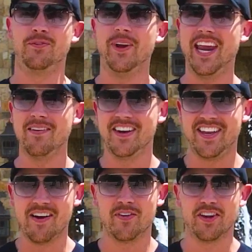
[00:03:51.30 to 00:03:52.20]

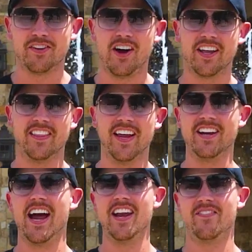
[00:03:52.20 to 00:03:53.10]
obviously is more social
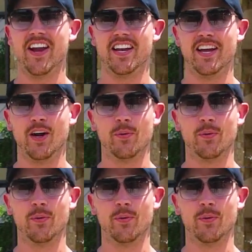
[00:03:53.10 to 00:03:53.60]
media based, more